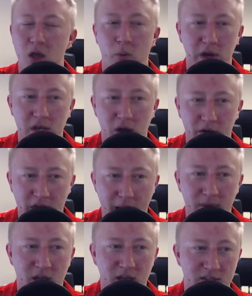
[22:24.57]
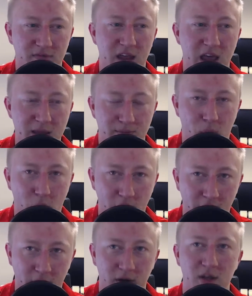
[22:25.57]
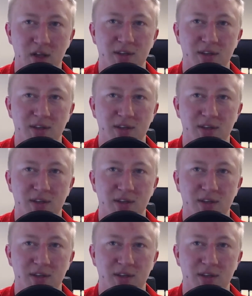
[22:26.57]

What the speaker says: We know that because of Nate Boyer